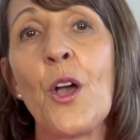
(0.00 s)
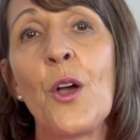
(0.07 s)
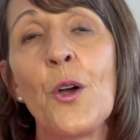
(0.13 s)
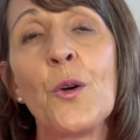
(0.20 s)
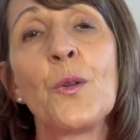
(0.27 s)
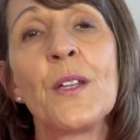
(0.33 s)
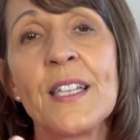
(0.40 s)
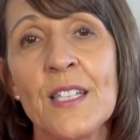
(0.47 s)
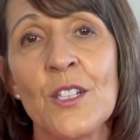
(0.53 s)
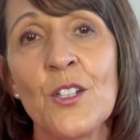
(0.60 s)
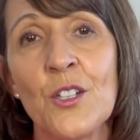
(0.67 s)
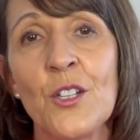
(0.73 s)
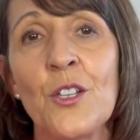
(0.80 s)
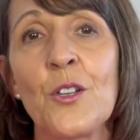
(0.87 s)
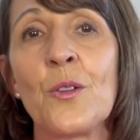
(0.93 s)
who will listen
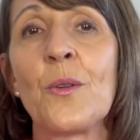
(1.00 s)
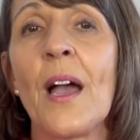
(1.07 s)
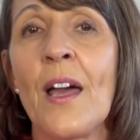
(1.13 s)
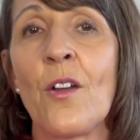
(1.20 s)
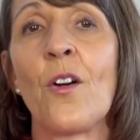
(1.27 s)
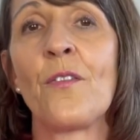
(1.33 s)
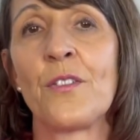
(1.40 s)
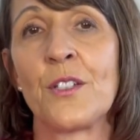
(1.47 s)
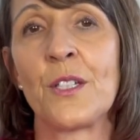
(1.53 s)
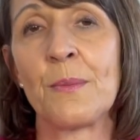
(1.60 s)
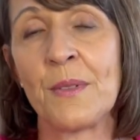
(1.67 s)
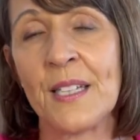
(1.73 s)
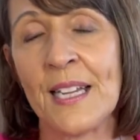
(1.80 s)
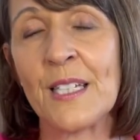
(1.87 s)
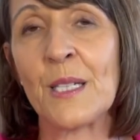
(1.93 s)
to you and offer some
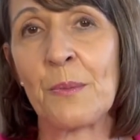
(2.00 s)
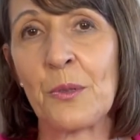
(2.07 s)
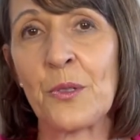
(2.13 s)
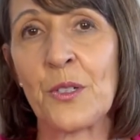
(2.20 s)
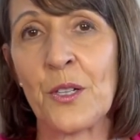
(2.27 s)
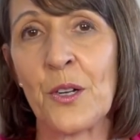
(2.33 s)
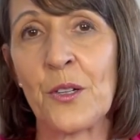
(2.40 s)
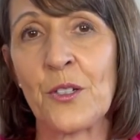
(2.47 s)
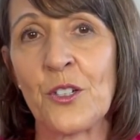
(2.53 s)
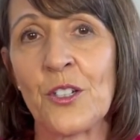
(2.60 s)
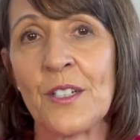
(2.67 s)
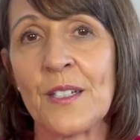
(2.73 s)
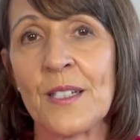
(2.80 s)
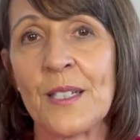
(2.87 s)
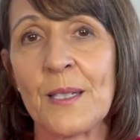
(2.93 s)
sensible
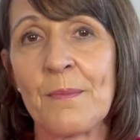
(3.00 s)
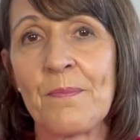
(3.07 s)
solutions.